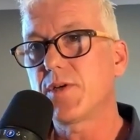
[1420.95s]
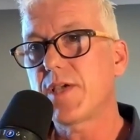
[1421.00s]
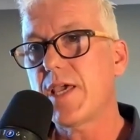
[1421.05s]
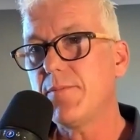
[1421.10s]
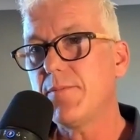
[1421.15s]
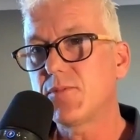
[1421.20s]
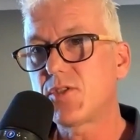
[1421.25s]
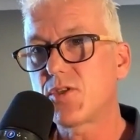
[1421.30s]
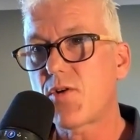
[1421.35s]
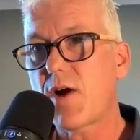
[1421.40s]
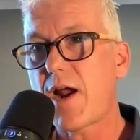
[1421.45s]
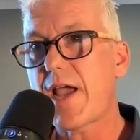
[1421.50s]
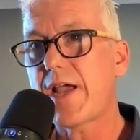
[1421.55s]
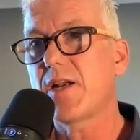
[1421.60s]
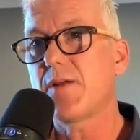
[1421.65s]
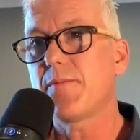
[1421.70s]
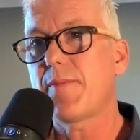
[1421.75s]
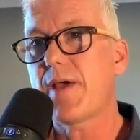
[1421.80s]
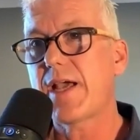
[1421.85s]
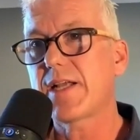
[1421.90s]
keep
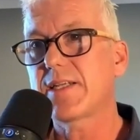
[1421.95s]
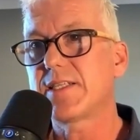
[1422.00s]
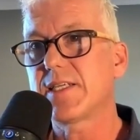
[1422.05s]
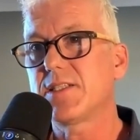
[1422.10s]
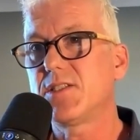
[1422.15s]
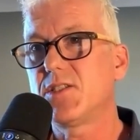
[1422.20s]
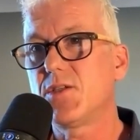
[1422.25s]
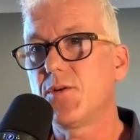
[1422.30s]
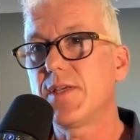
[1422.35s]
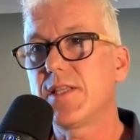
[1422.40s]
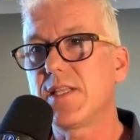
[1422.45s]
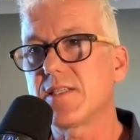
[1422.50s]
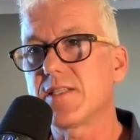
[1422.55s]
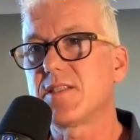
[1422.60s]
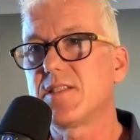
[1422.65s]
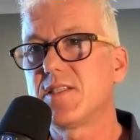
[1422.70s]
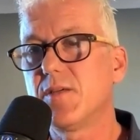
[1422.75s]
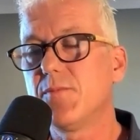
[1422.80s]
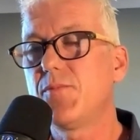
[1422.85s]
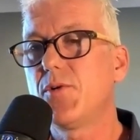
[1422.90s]
dragging it back to doing the
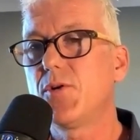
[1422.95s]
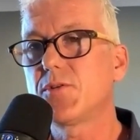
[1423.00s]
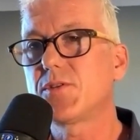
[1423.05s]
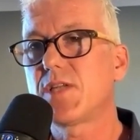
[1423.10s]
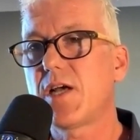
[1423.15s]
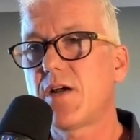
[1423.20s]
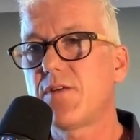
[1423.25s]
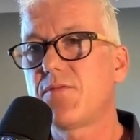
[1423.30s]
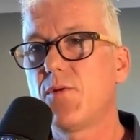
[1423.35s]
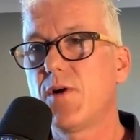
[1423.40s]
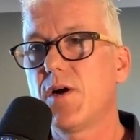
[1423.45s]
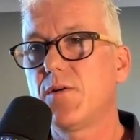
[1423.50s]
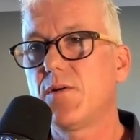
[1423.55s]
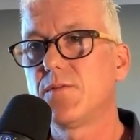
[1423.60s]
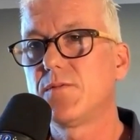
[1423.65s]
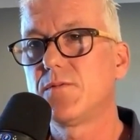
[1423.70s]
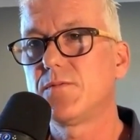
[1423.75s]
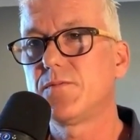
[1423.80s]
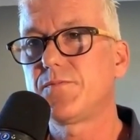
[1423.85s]
simple stuff well.